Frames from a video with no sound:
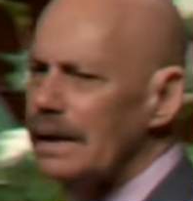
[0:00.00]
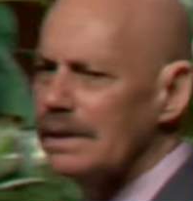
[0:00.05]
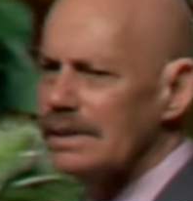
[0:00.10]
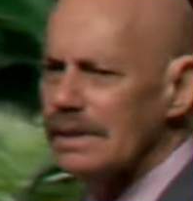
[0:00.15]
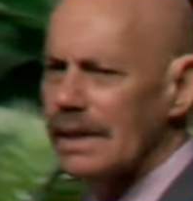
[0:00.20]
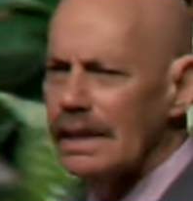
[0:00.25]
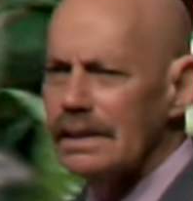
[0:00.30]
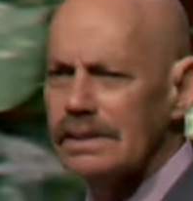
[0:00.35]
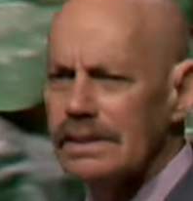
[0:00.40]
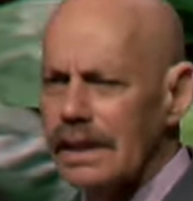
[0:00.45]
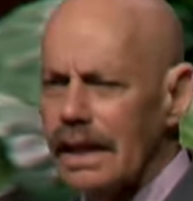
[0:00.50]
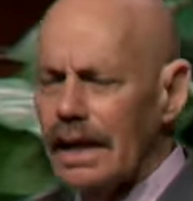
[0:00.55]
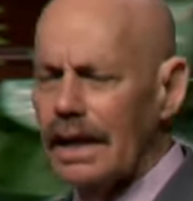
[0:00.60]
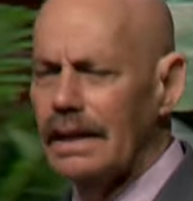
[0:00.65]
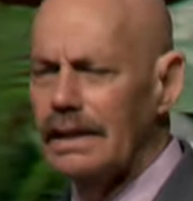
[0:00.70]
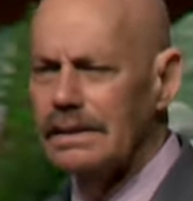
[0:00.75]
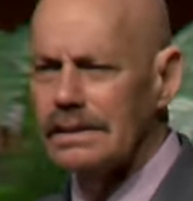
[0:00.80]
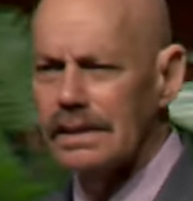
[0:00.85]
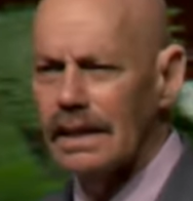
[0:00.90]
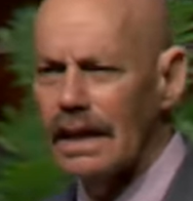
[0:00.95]
he said,
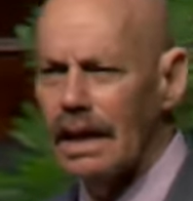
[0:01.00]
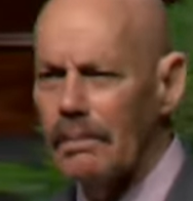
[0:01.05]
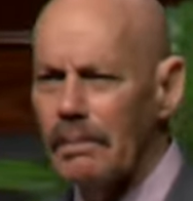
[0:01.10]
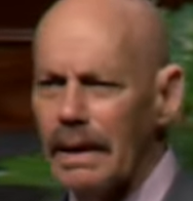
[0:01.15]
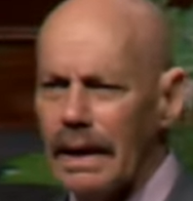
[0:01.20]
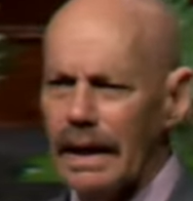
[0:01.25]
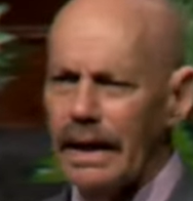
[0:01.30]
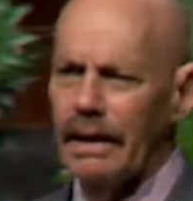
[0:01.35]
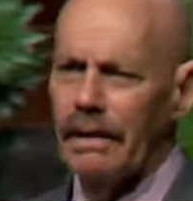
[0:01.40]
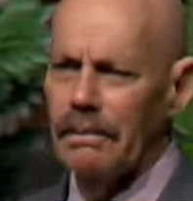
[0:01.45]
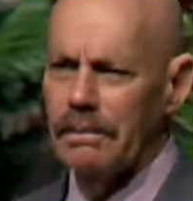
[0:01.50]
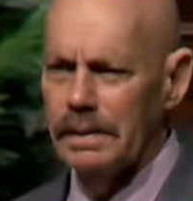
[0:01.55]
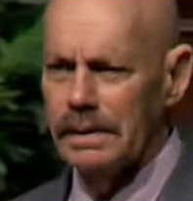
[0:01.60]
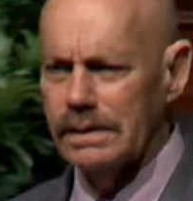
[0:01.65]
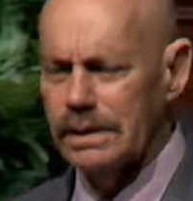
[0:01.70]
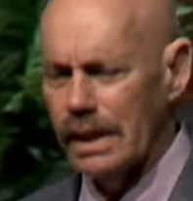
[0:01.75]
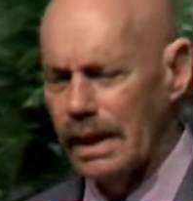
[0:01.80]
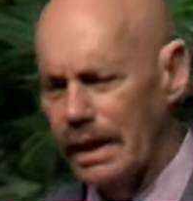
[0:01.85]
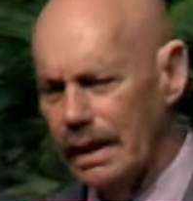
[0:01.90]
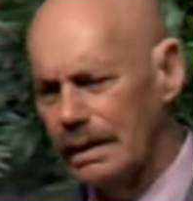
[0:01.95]
Chad? He said, I'm going to help you,
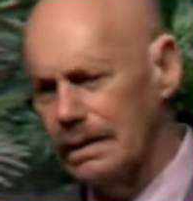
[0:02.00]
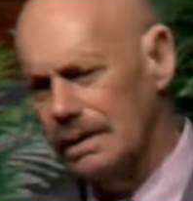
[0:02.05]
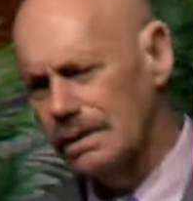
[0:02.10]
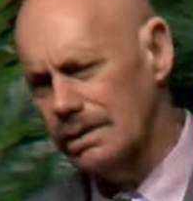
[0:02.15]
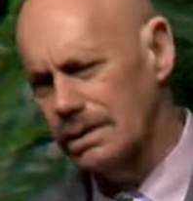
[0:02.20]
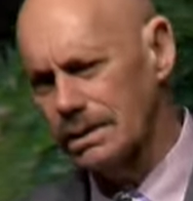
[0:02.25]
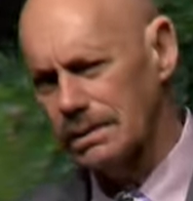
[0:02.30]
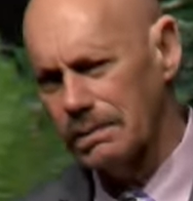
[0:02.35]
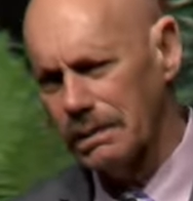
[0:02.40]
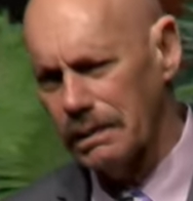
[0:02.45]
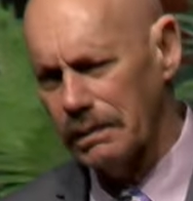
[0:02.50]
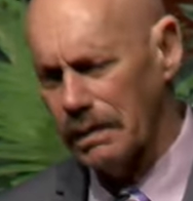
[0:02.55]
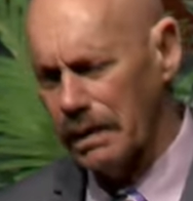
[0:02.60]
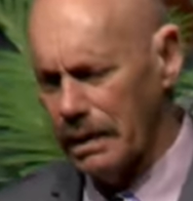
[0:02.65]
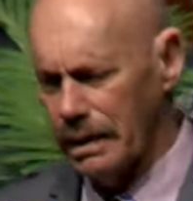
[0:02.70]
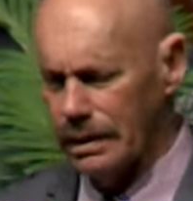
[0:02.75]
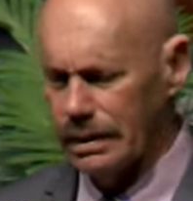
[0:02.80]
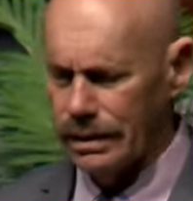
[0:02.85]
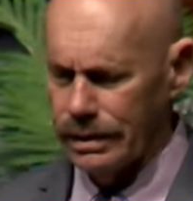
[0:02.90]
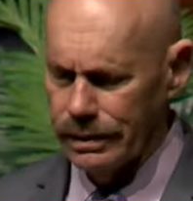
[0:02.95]
Chad. This is what I'm going
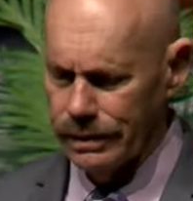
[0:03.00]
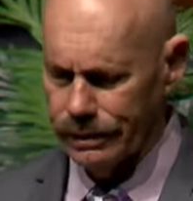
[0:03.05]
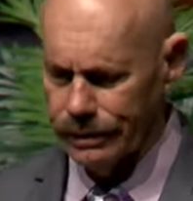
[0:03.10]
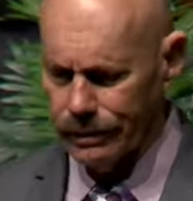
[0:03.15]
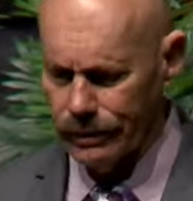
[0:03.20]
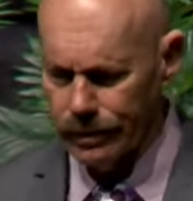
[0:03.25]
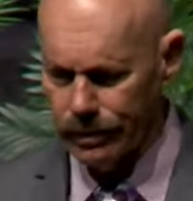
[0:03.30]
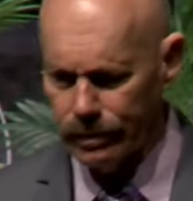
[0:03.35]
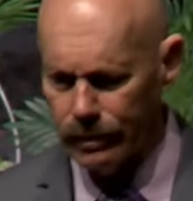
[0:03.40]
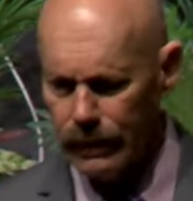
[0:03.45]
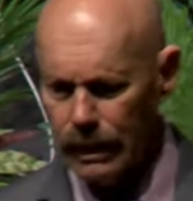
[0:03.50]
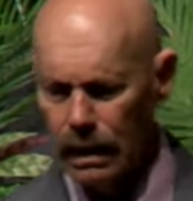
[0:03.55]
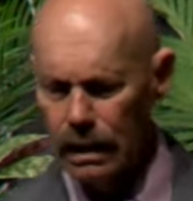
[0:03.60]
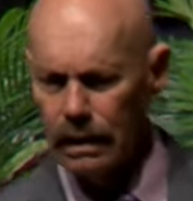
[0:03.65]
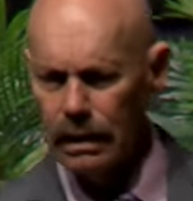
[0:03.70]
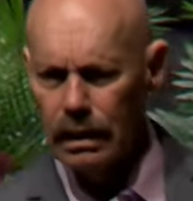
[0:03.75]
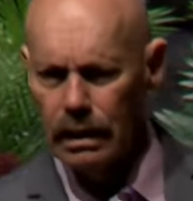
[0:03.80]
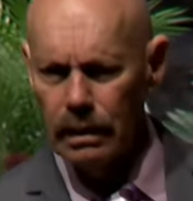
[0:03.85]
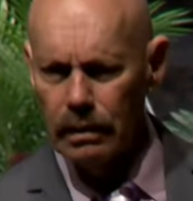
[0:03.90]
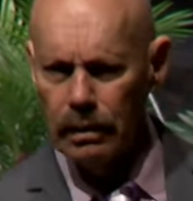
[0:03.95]
to do.
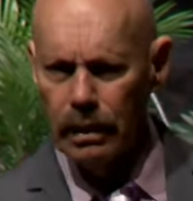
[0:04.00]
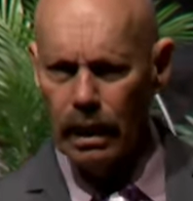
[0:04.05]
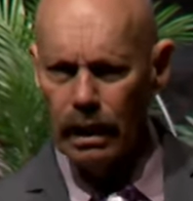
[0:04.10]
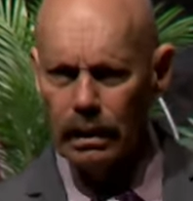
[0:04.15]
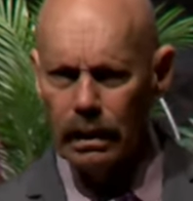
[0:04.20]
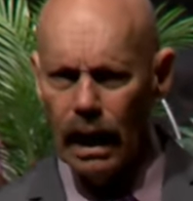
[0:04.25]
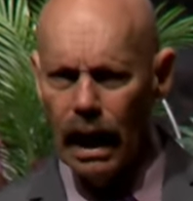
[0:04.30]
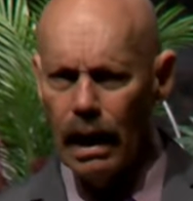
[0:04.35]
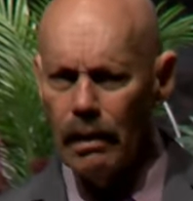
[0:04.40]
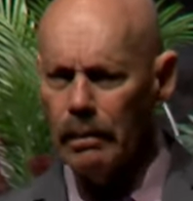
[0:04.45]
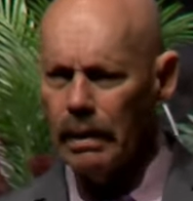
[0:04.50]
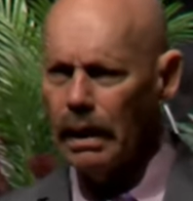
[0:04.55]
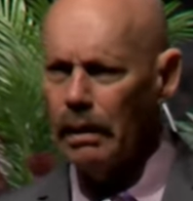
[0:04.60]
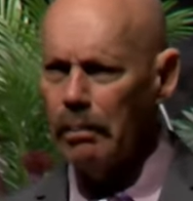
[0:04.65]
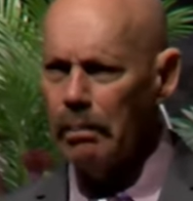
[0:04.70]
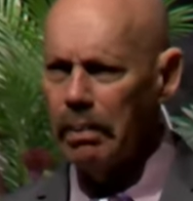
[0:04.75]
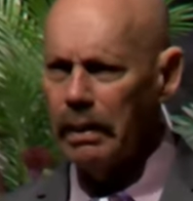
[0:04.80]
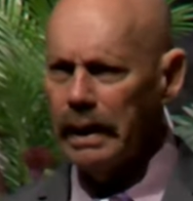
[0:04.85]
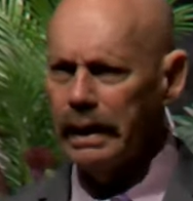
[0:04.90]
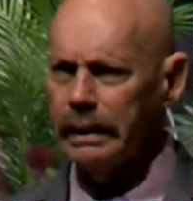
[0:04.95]
I'm going to
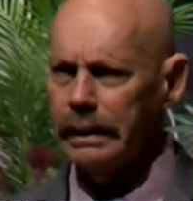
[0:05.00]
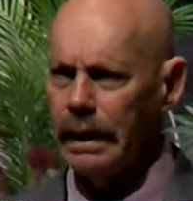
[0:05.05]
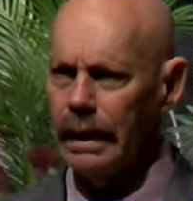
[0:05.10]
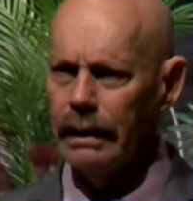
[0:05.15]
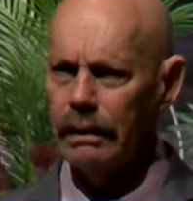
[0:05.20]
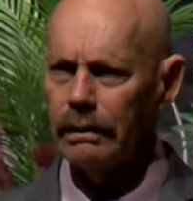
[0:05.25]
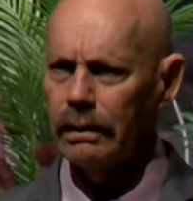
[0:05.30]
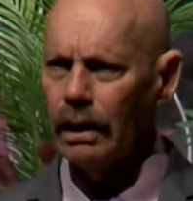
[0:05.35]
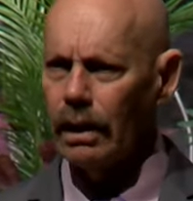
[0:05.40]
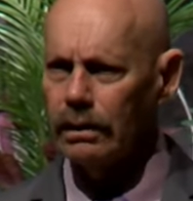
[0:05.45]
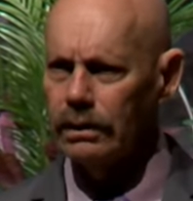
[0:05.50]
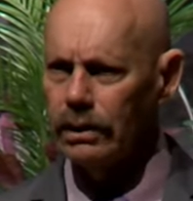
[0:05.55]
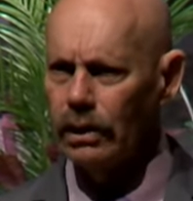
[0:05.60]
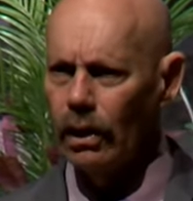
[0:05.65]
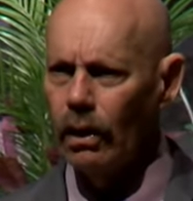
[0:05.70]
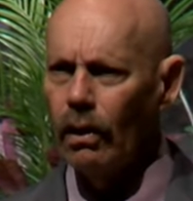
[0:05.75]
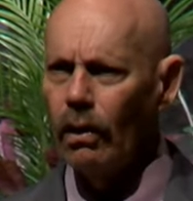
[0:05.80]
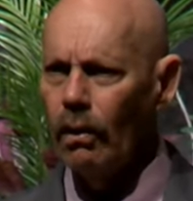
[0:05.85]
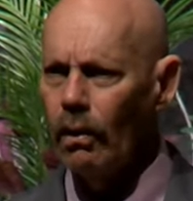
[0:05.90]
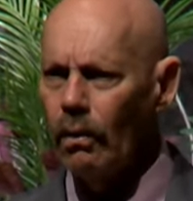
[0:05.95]
break down
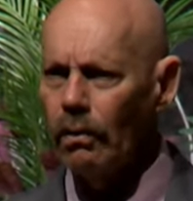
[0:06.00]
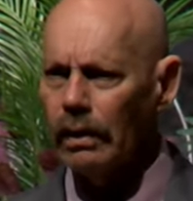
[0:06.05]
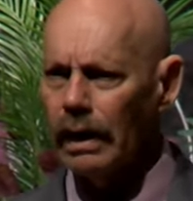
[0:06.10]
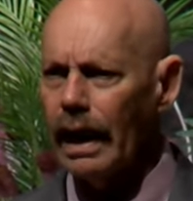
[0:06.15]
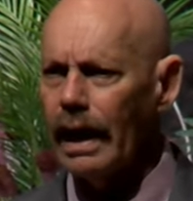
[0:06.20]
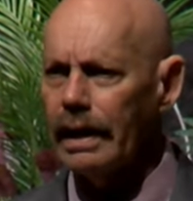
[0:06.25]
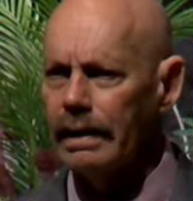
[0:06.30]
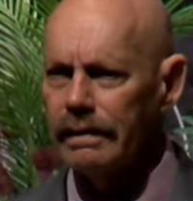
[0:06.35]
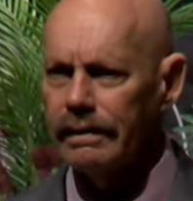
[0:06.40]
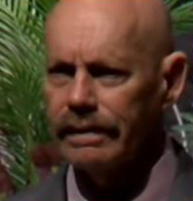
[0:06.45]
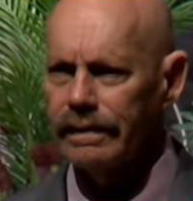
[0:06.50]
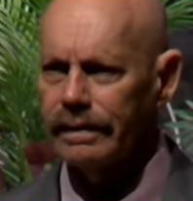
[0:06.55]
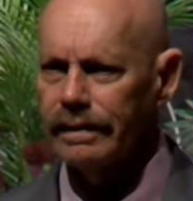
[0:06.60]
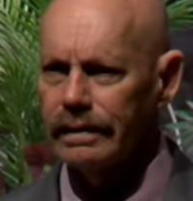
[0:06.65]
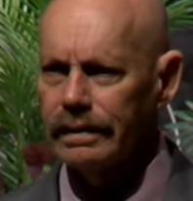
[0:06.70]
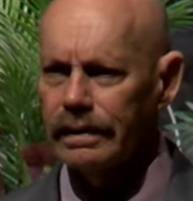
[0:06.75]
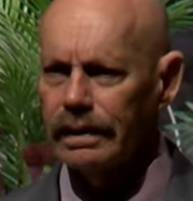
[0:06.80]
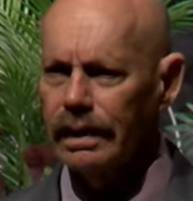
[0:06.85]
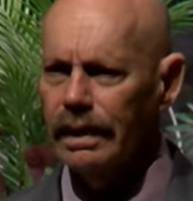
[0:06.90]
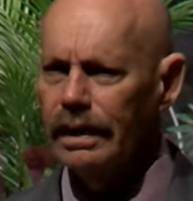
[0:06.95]
your whole life
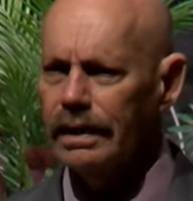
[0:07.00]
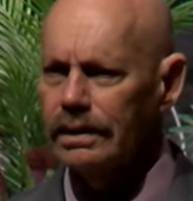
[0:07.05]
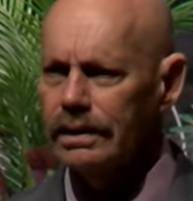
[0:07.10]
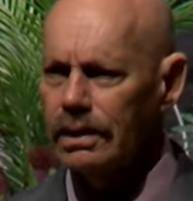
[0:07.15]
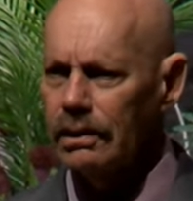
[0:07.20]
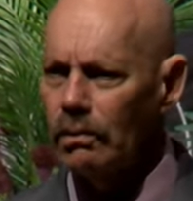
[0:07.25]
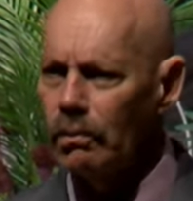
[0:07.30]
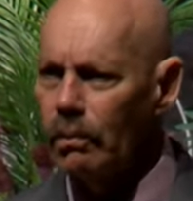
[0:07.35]
into